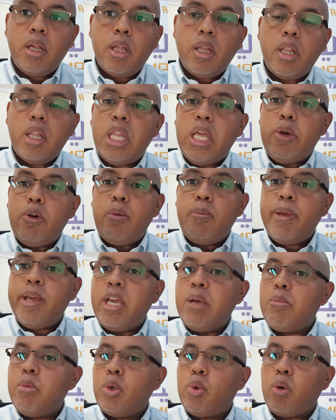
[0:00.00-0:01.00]
they will be
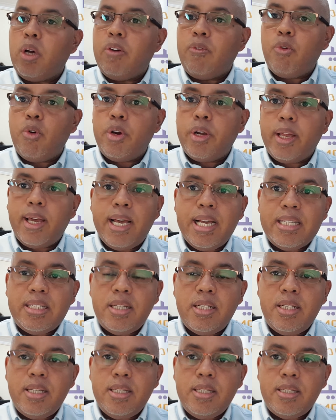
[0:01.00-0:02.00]
able to avoid
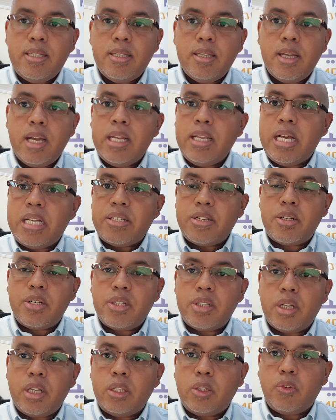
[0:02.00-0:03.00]
accidents, and as a
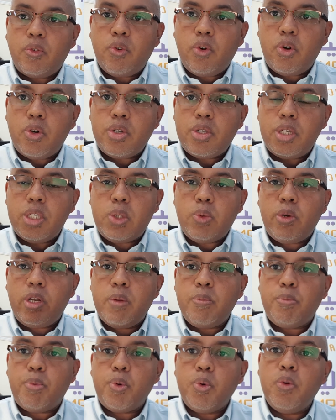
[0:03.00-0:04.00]
result, of course, this will
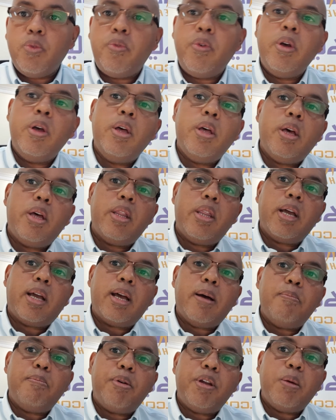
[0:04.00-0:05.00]
improve the
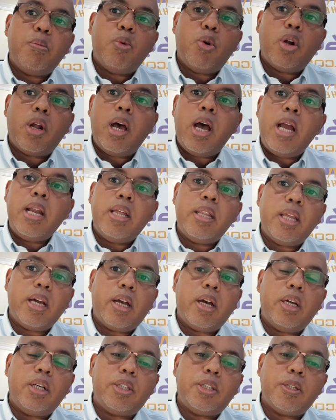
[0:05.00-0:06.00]
company morale and the
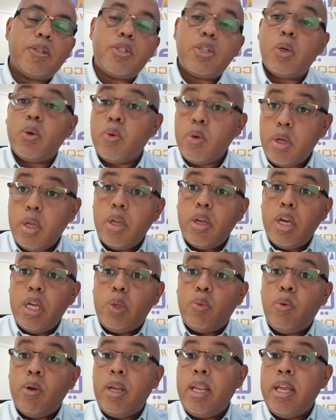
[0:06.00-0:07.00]
culture. So
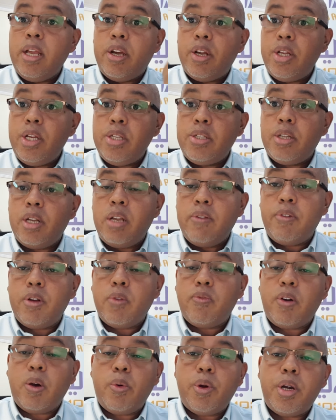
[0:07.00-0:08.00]
it will increase the level
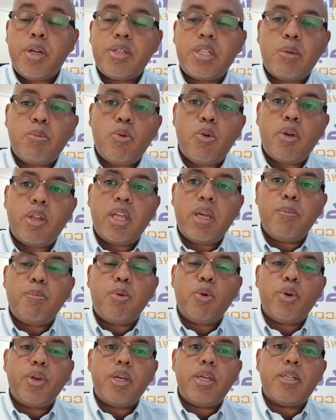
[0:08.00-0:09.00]
of awareness among the
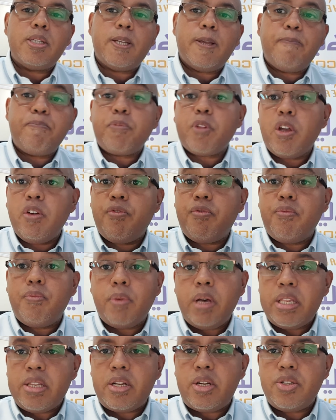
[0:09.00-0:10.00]
employees. As
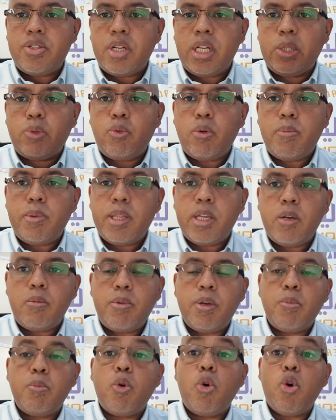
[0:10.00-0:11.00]
a result, there will
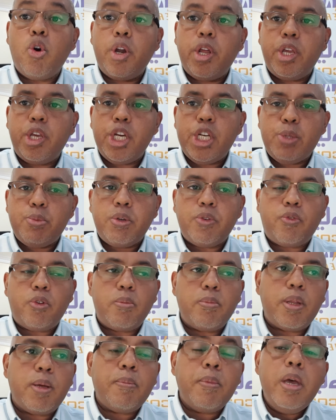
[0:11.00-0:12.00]
be more engagement
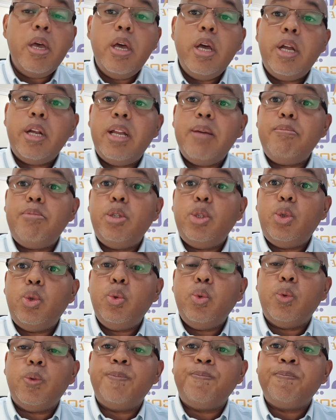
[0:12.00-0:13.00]
from them. Number
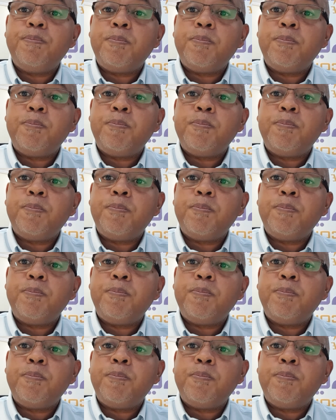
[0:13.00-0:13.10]
two,